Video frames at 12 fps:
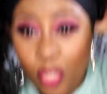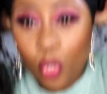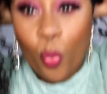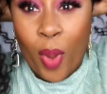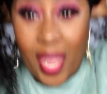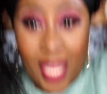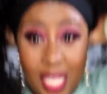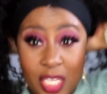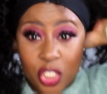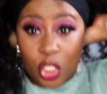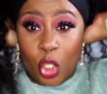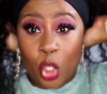either way
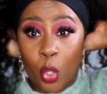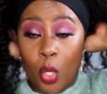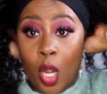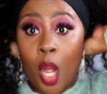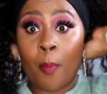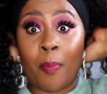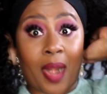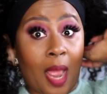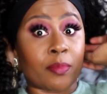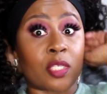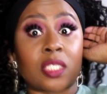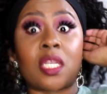is secure, but
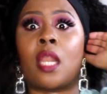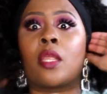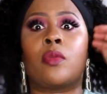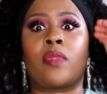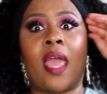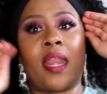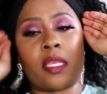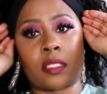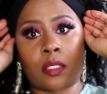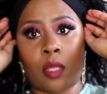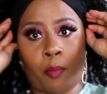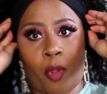I'm just telling you that
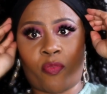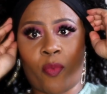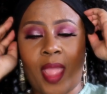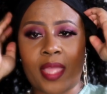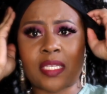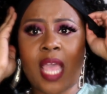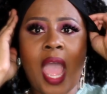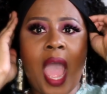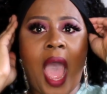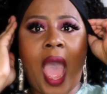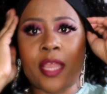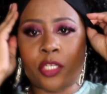is both ways.
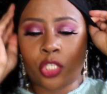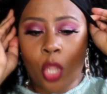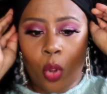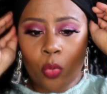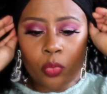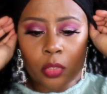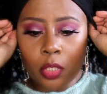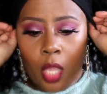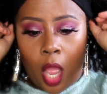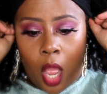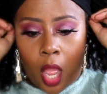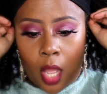I don't
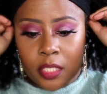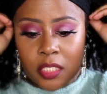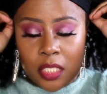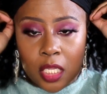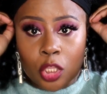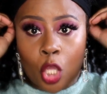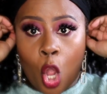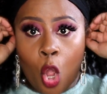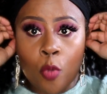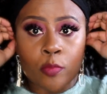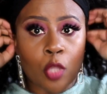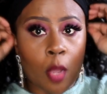uh, stick the
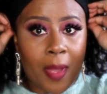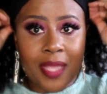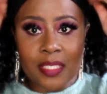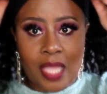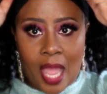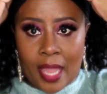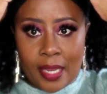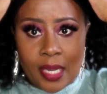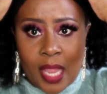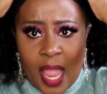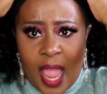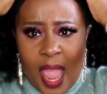combs on my side
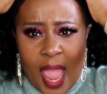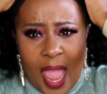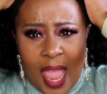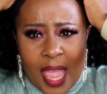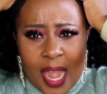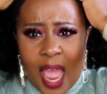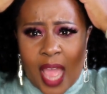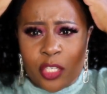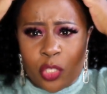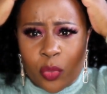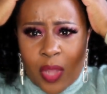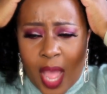and I
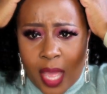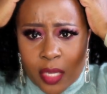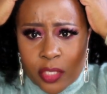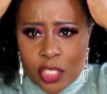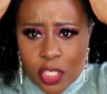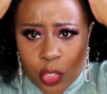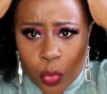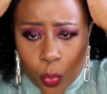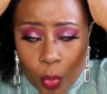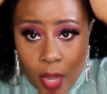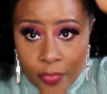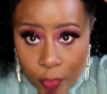do kind of just
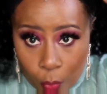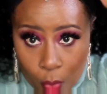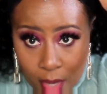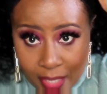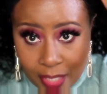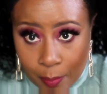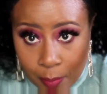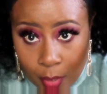run the one in the